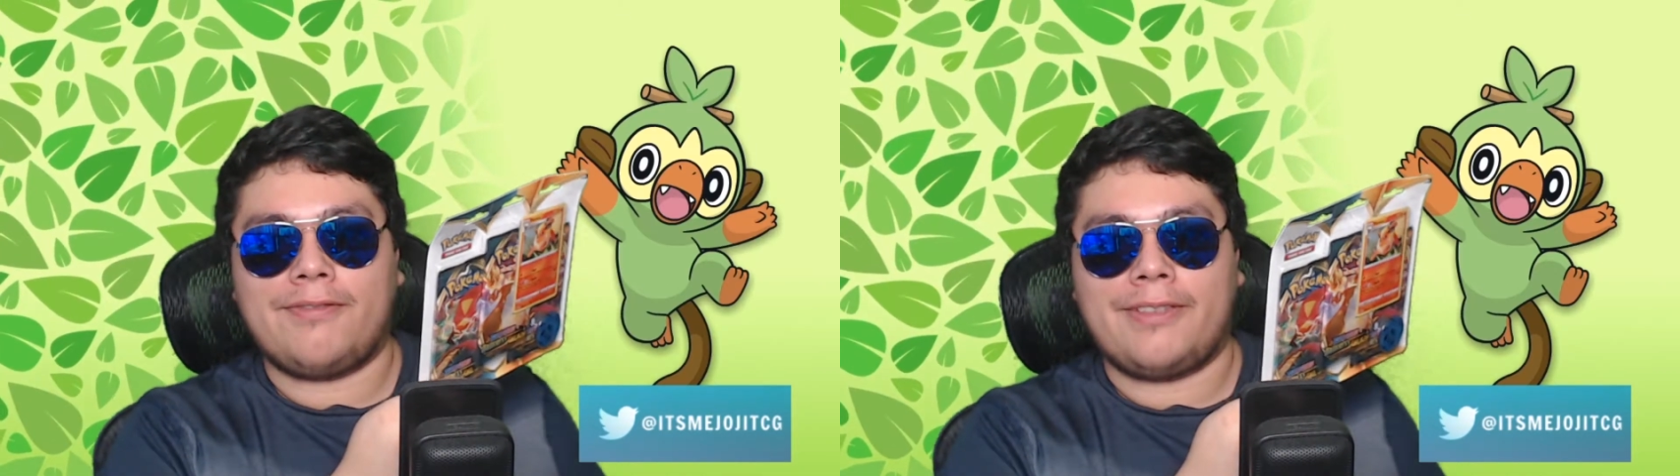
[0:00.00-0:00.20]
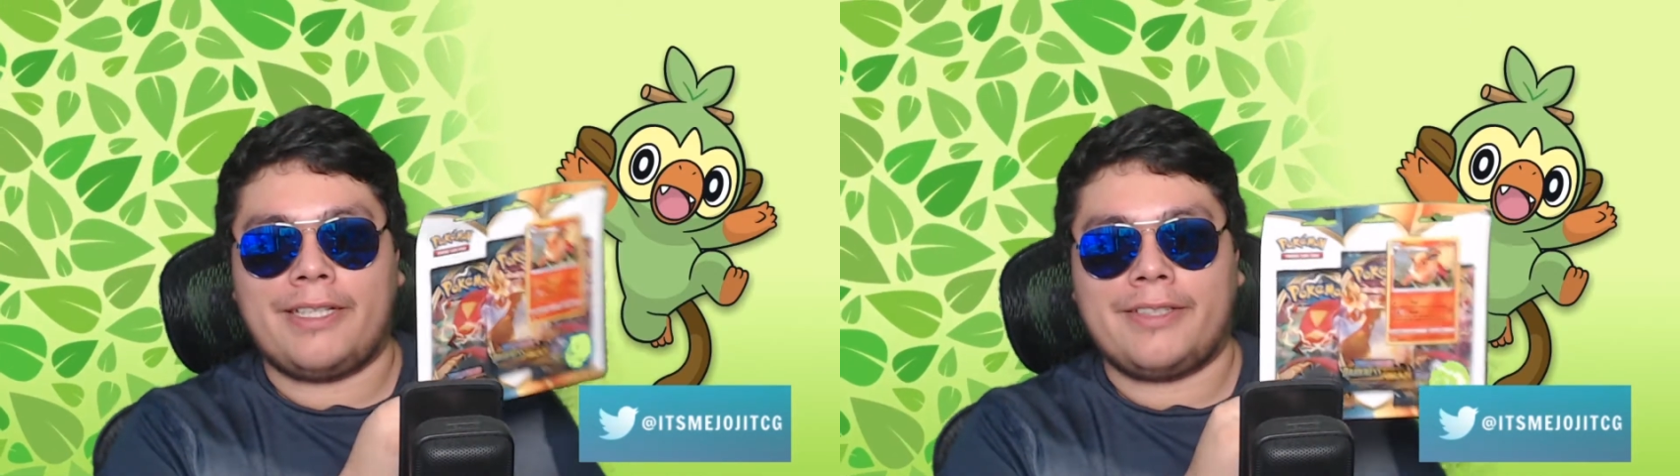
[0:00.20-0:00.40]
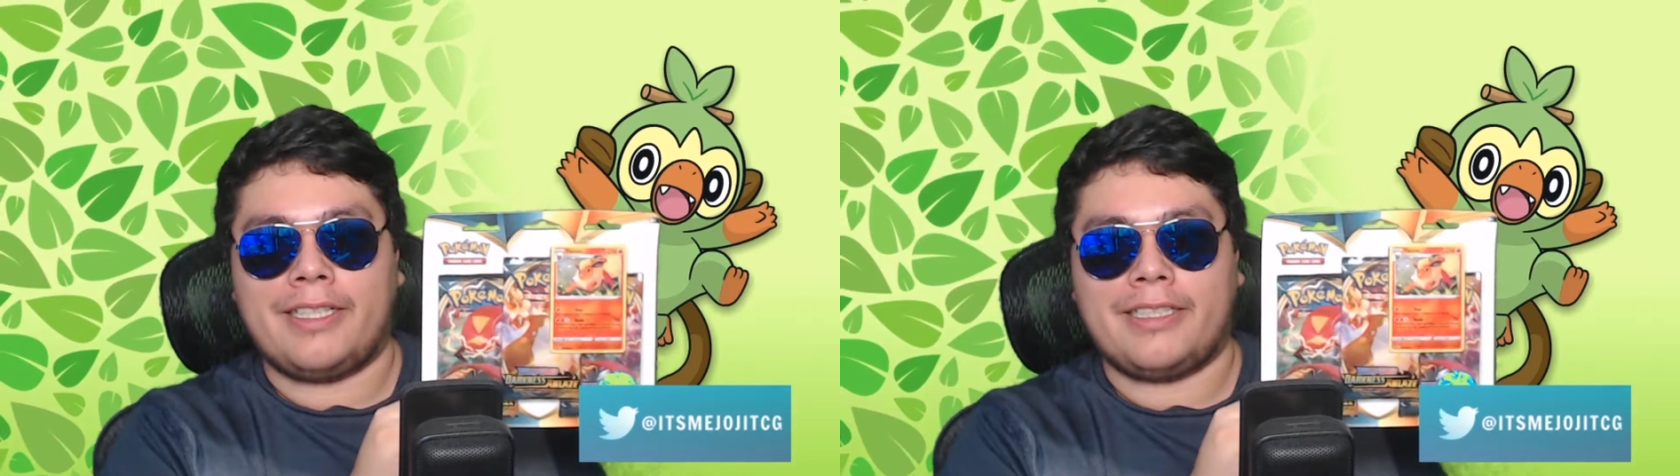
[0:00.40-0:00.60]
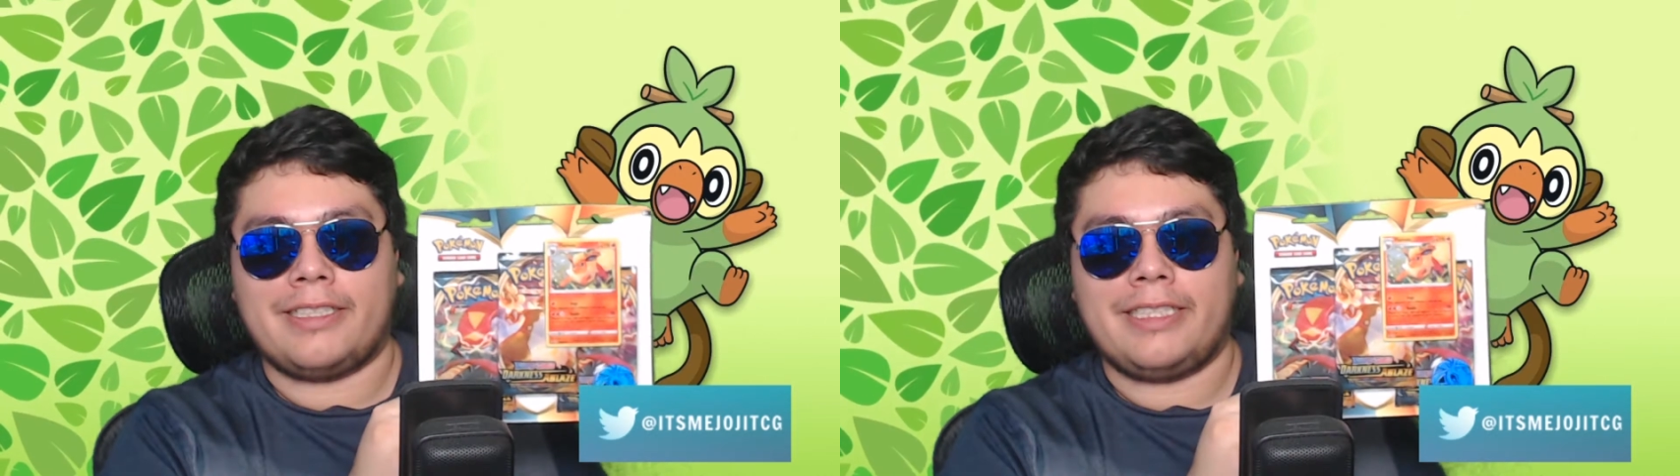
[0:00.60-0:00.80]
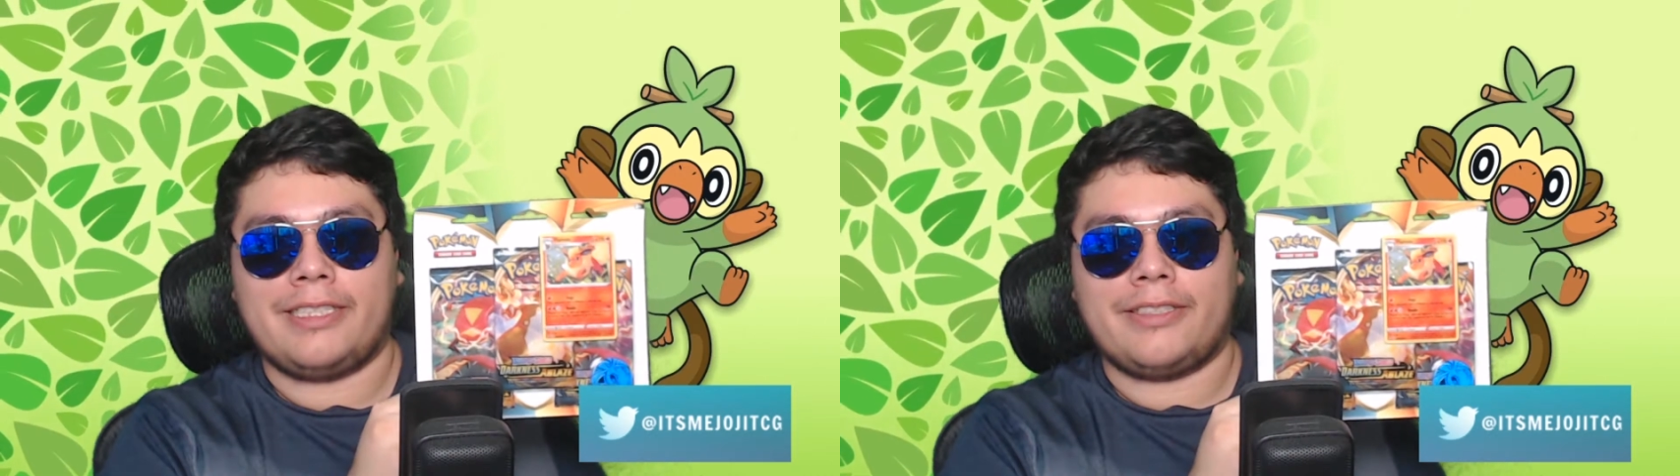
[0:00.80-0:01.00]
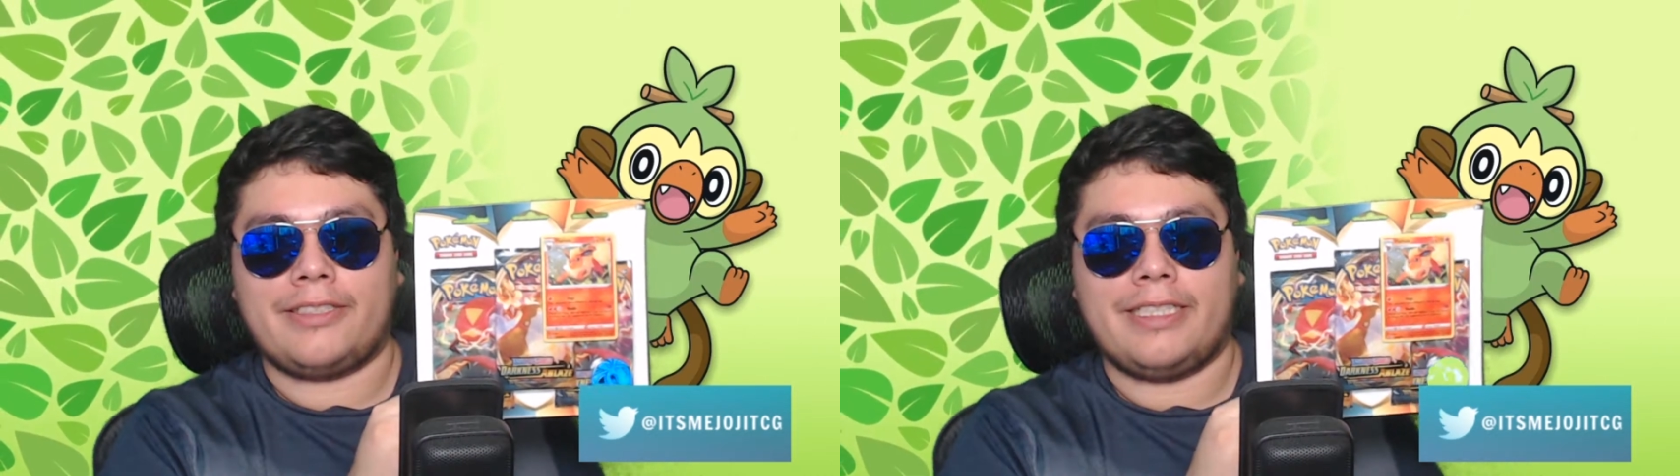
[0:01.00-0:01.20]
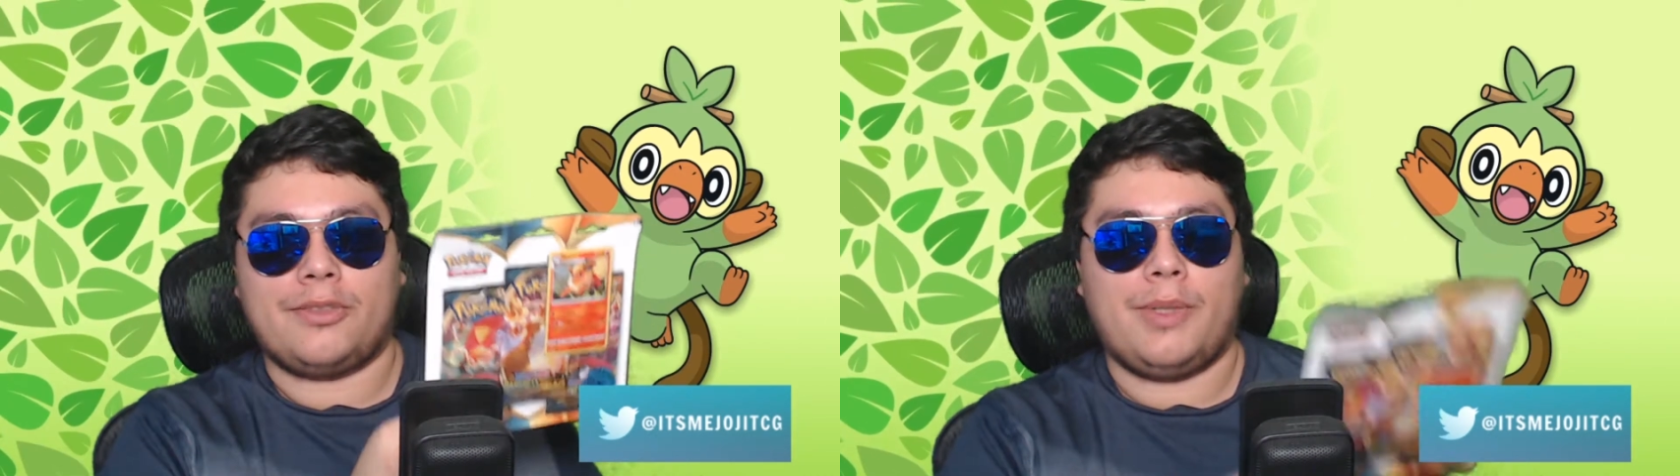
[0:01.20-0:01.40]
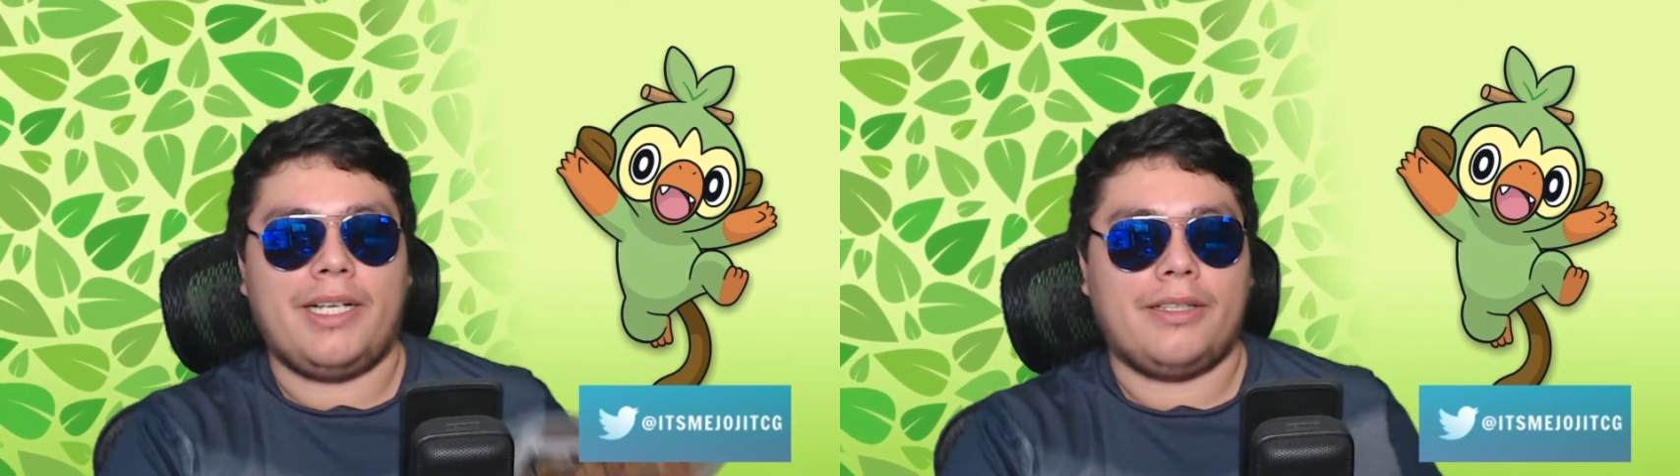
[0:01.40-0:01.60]
Flareon here as
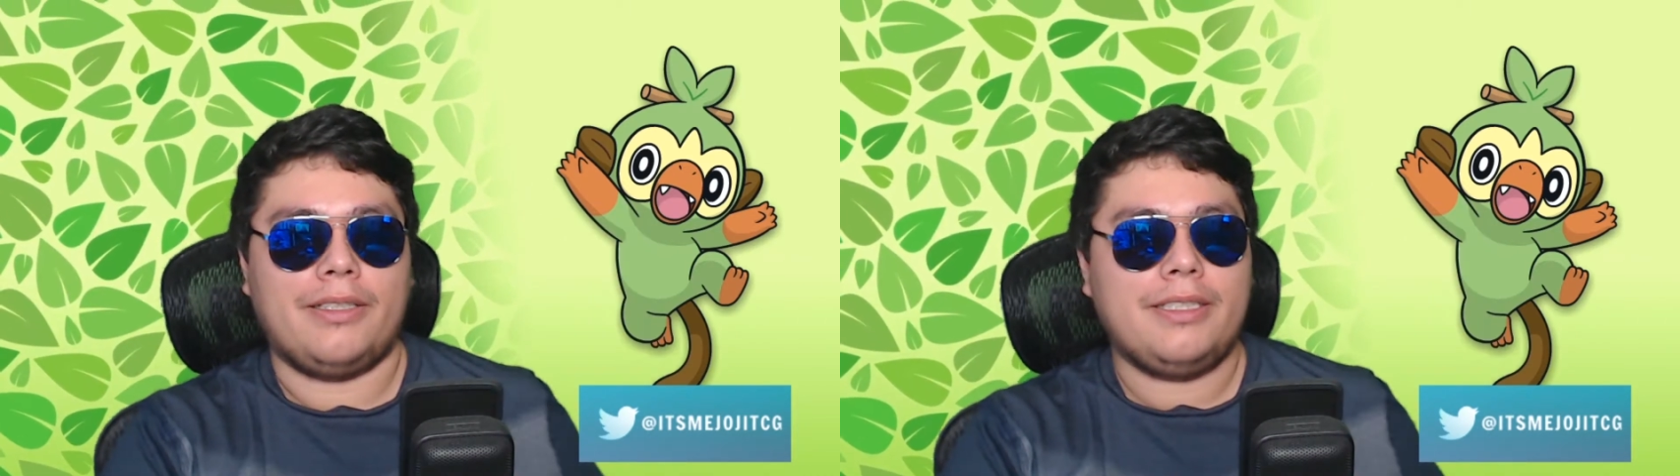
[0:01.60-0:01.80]
well.